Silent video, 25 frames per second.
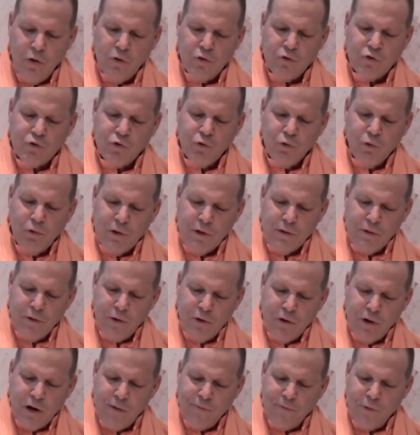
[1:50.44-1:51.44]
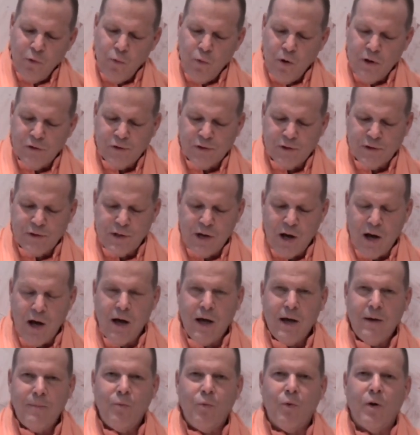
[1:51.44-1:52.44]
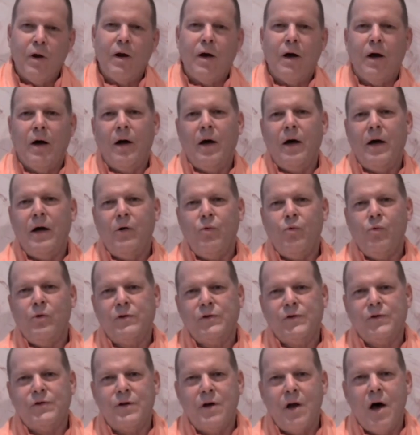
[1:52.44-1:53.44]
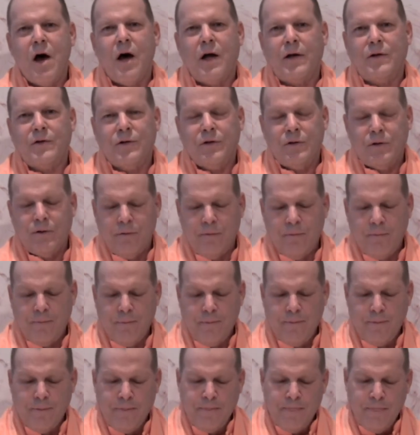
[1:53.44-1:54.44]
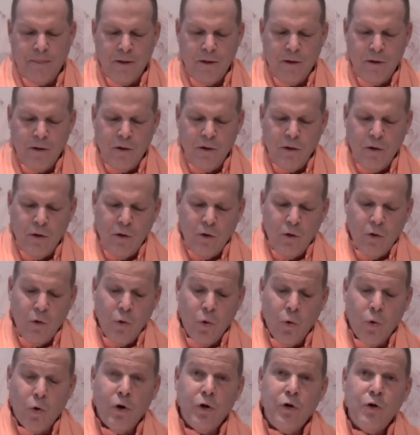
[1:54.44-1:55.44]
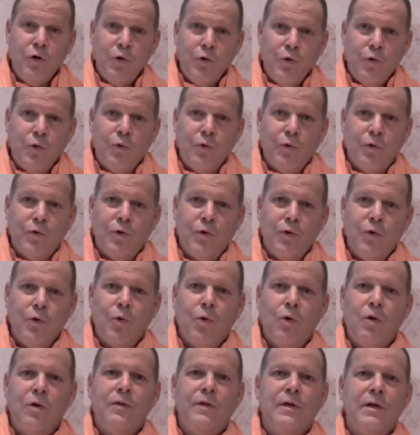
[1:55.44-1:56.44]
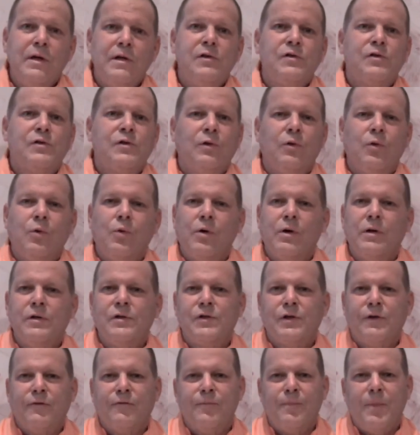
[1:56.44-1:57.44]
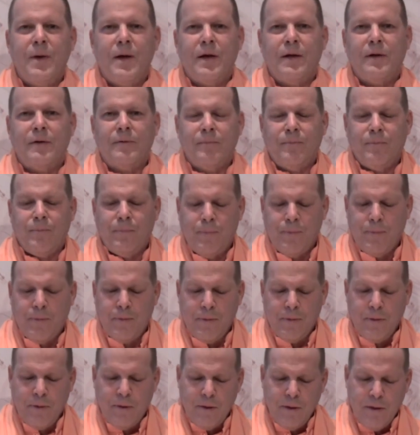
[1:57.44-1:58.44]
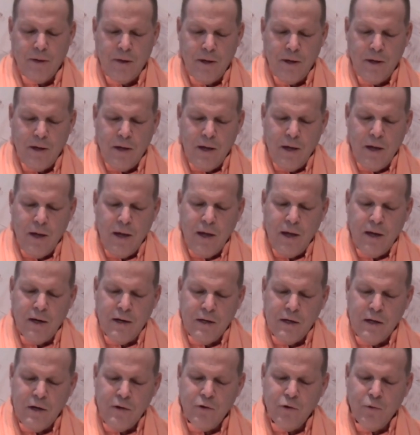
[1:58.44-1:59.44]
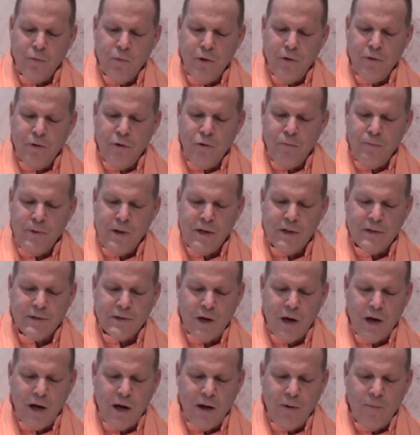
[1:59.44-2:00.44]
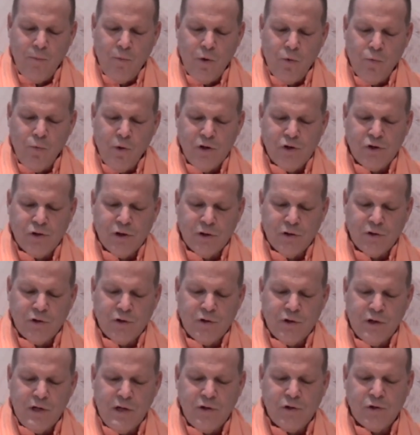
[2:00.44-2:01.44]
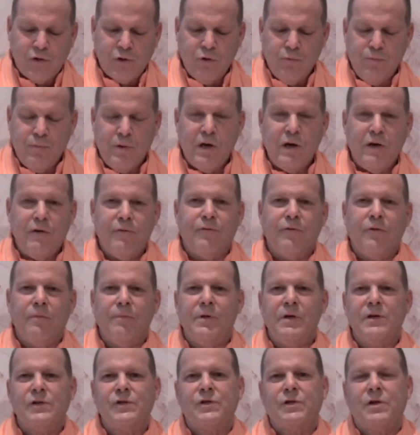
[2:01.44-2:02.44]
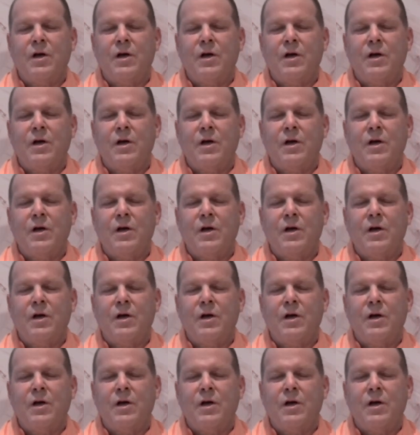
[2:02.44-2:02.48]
"Truly there never was a time when I was not, nor you, nor these lords of men, and neither will there be a time when we shall cease to be from this